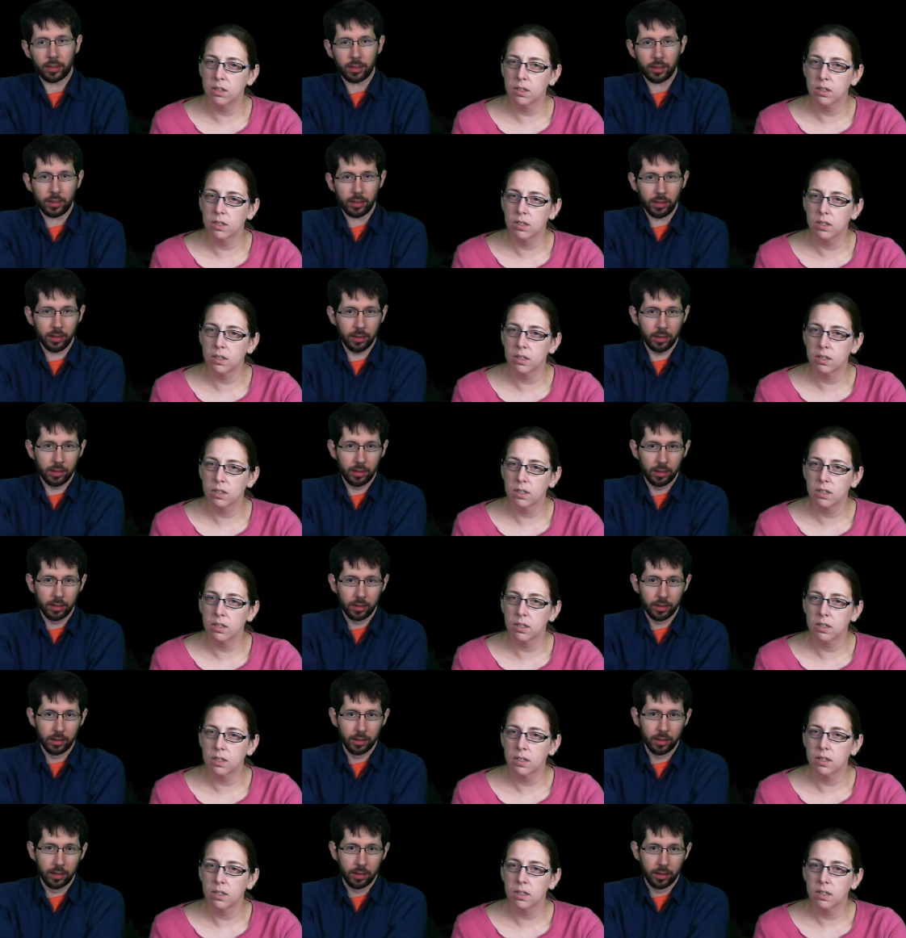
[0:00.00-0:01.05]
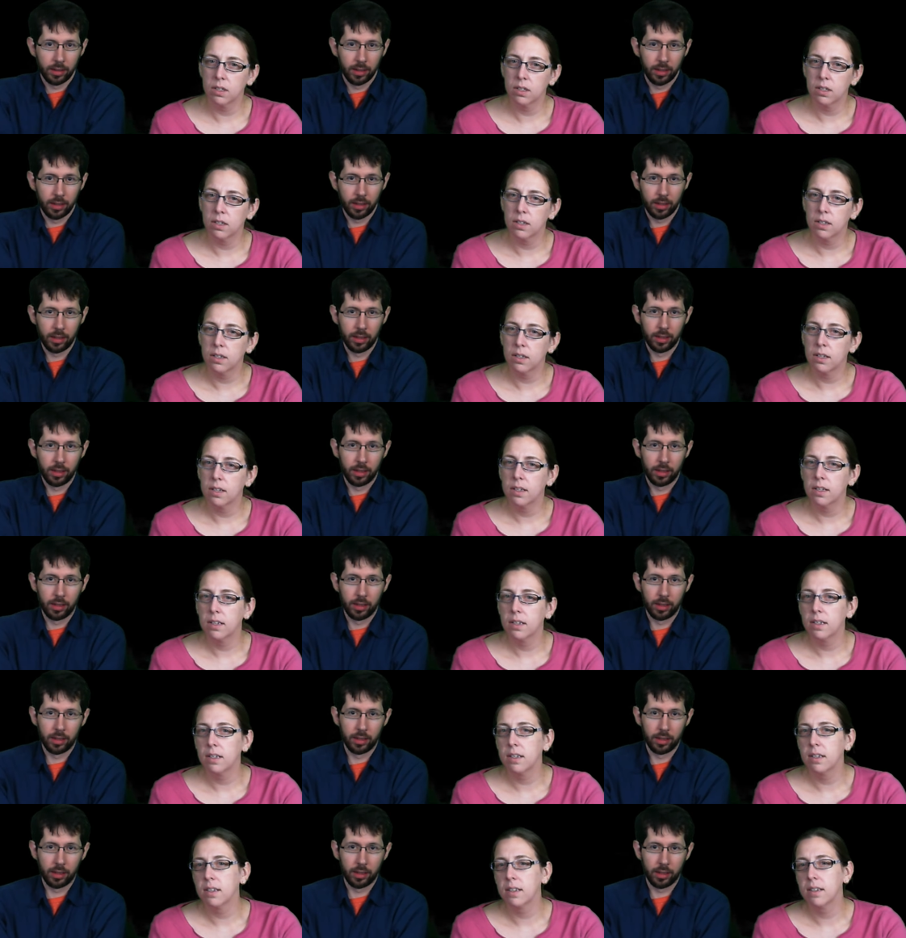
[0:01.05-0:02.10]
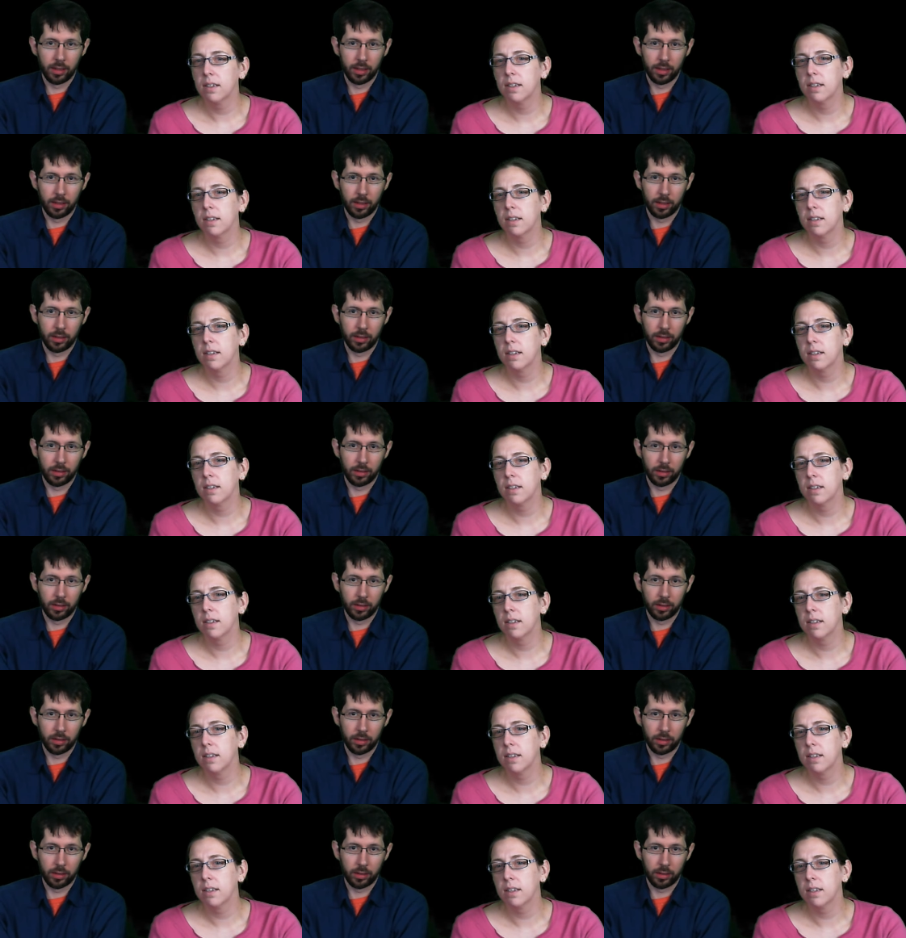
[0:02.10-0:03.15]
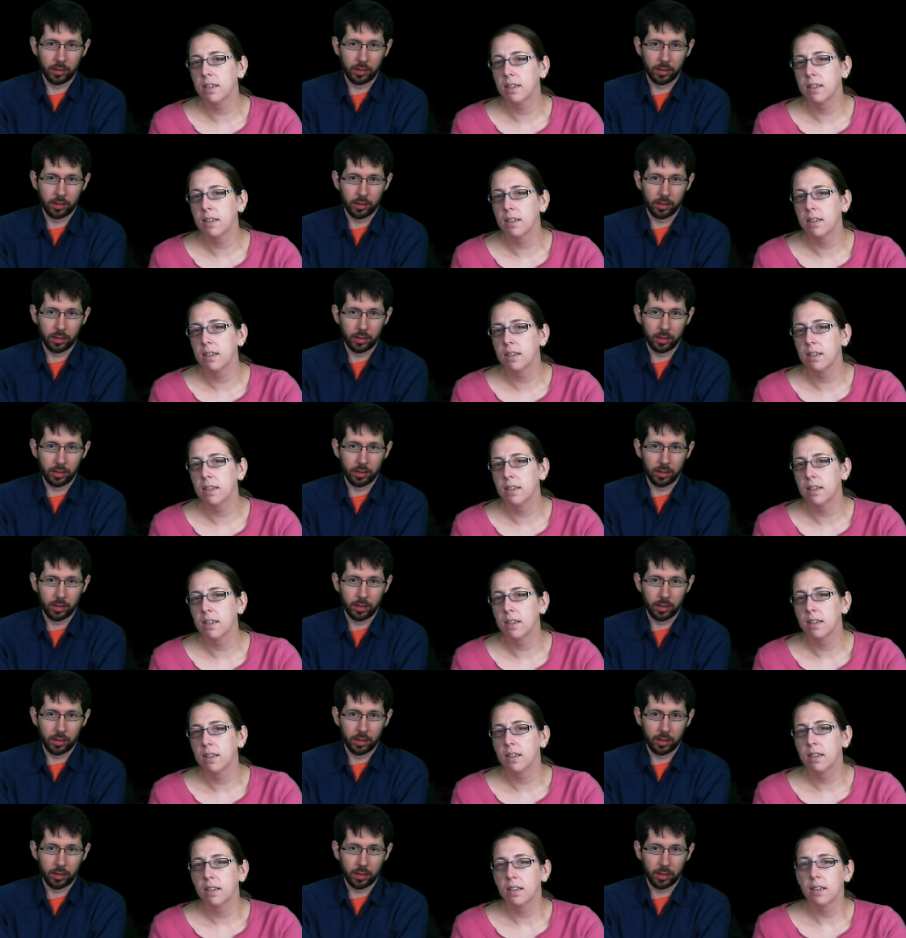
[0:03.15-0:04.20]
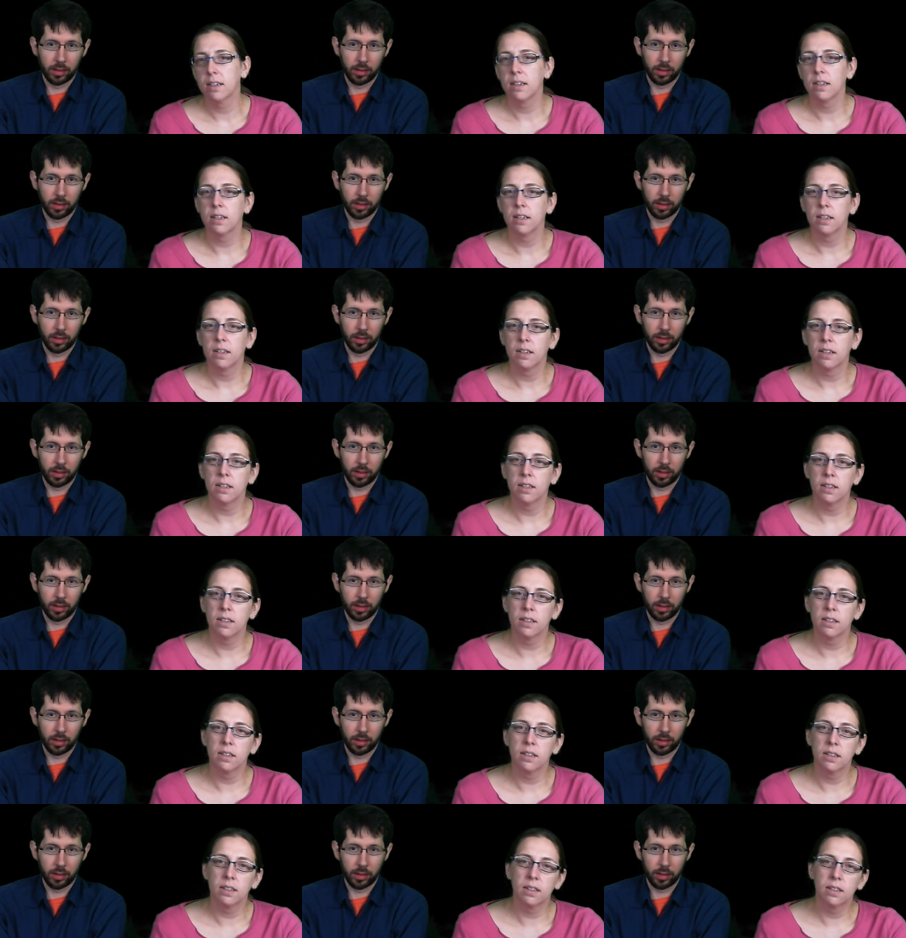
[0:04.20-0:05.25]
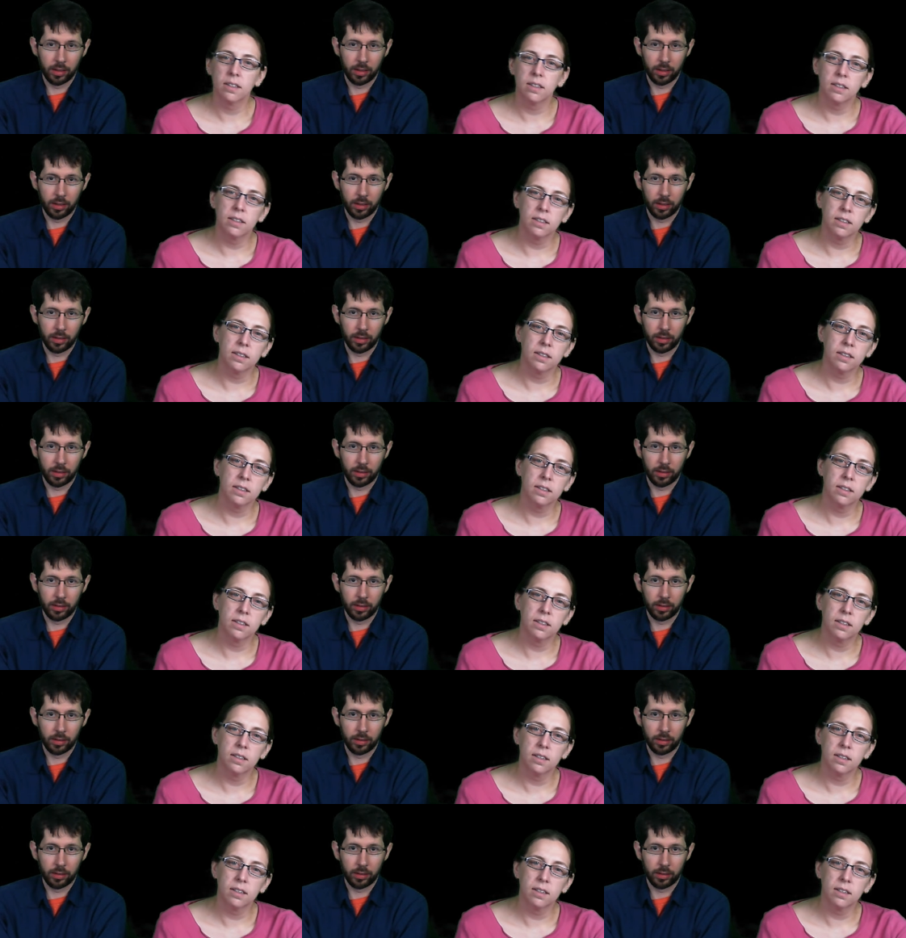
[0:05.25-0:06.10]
(no one is talking)